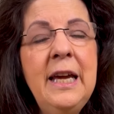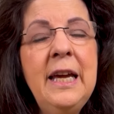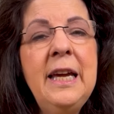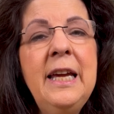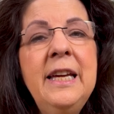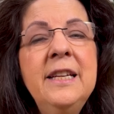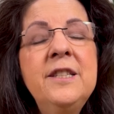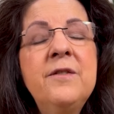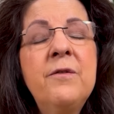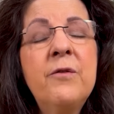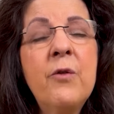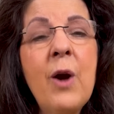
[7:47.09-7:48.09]
He is
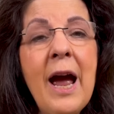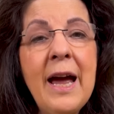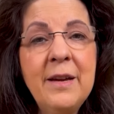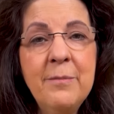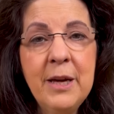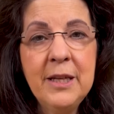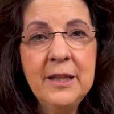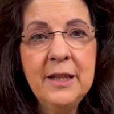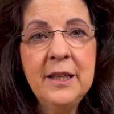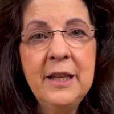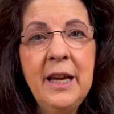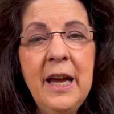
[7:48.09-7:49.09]

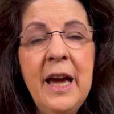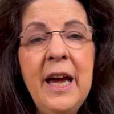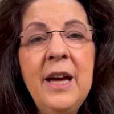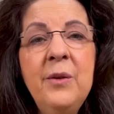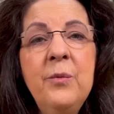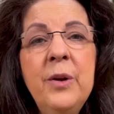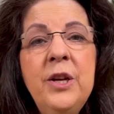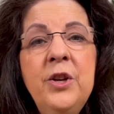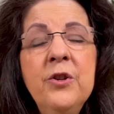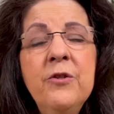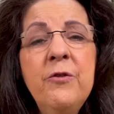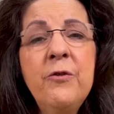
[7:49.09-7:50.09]
fragmented. And when
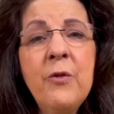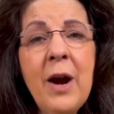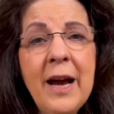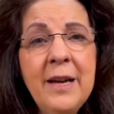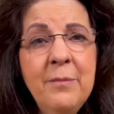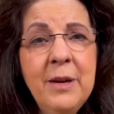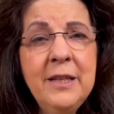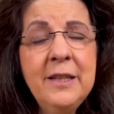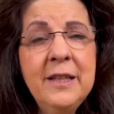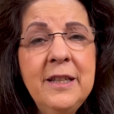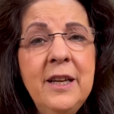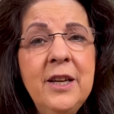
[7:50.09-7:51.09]
you're
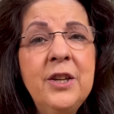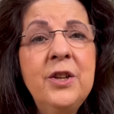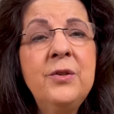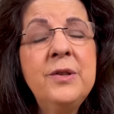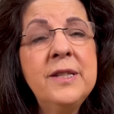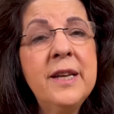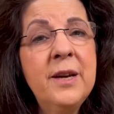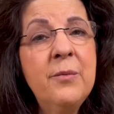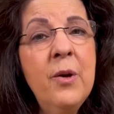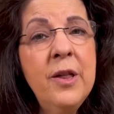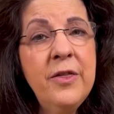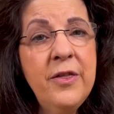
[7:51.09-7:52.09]
fragmented, you say
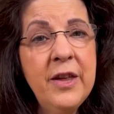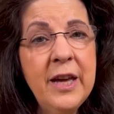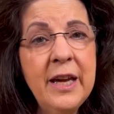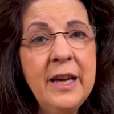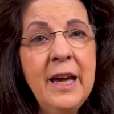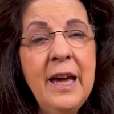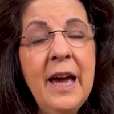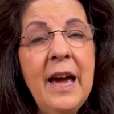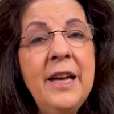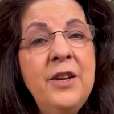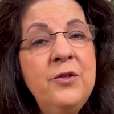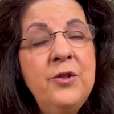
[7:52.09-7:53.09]
one thing
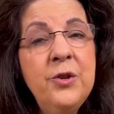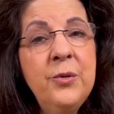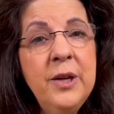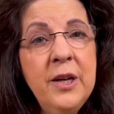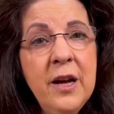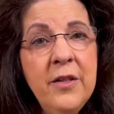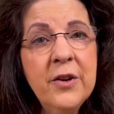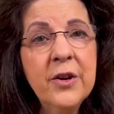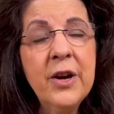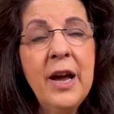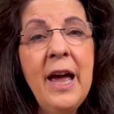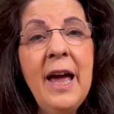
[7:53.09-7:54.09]
and you do
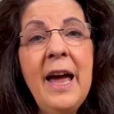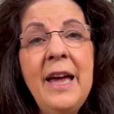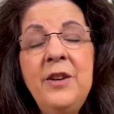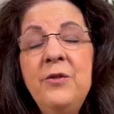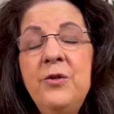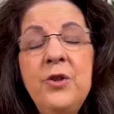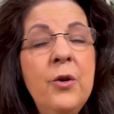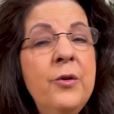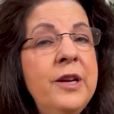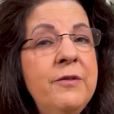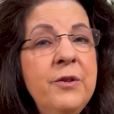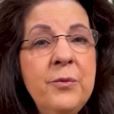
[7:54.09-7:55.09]
another, and you don't
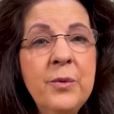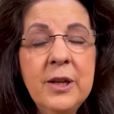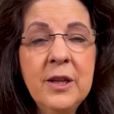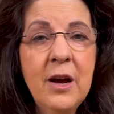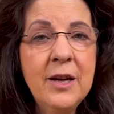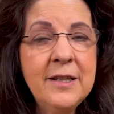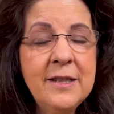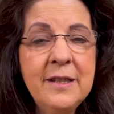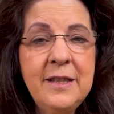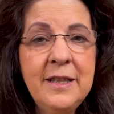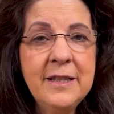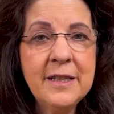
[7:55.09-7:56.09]
even realize
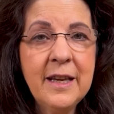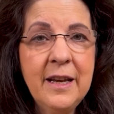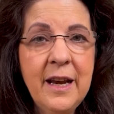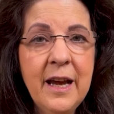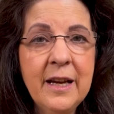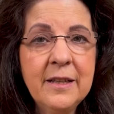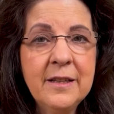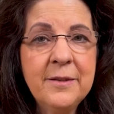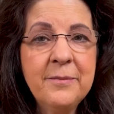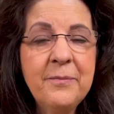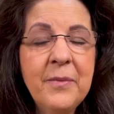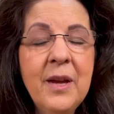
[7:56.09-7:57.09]
the disconnect.
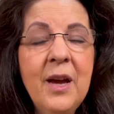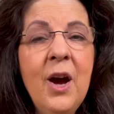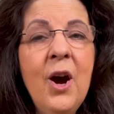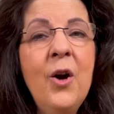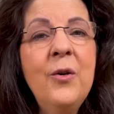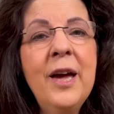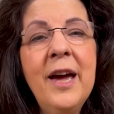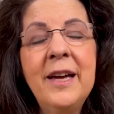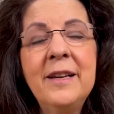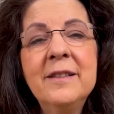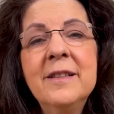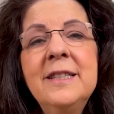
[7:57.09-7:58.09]

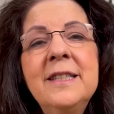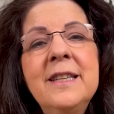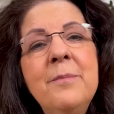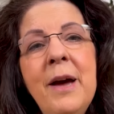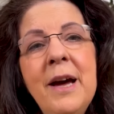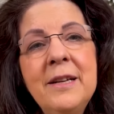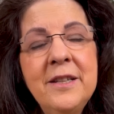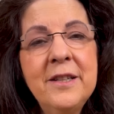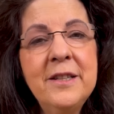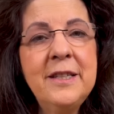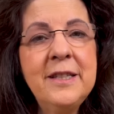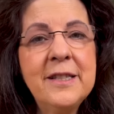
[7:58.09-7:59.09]
Okay, let's get back to
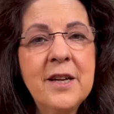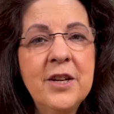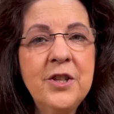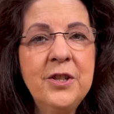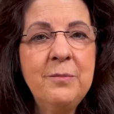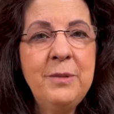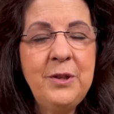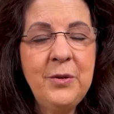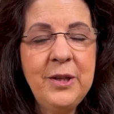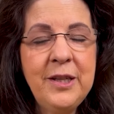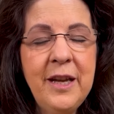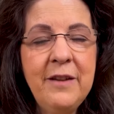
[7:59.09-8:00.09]
the discussion
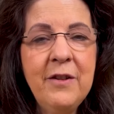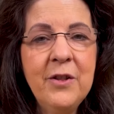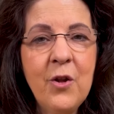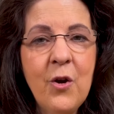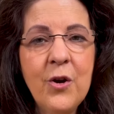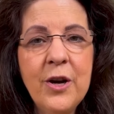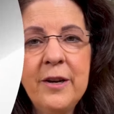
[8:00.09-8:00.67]
between Dave and Lauren.